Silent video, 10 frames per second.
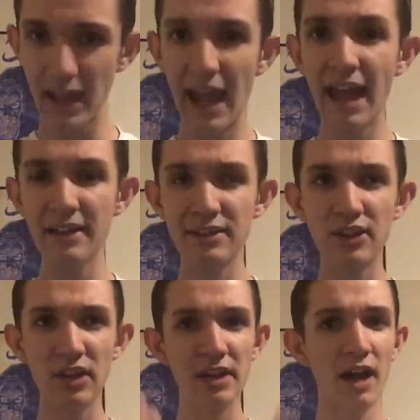And
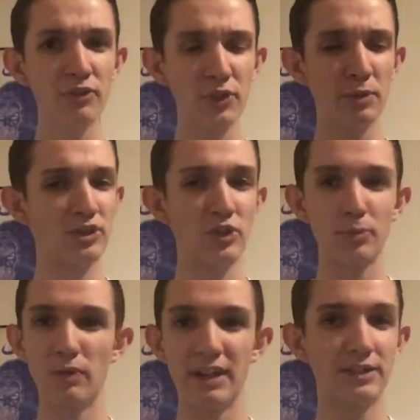obviously with this
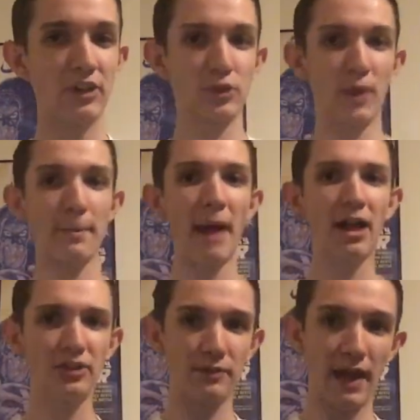movie, it does a great
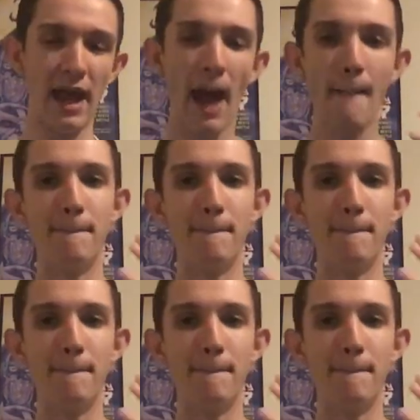balance of that.